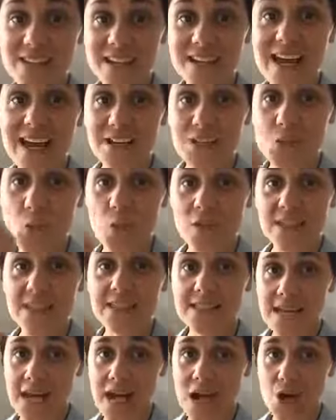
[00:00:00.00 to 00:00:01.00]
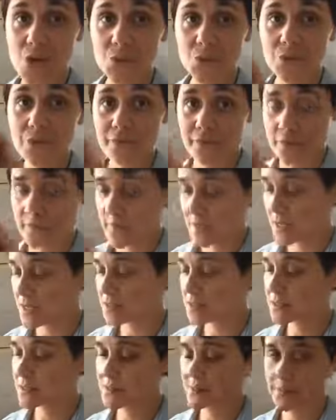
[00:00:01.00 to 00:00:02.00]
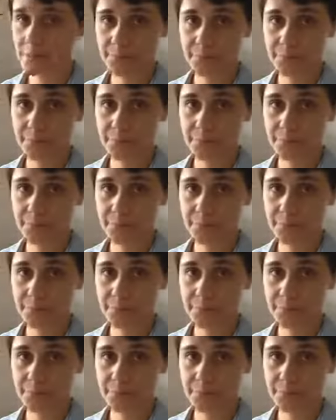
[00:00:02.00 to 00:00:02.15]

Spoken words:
next one down from this,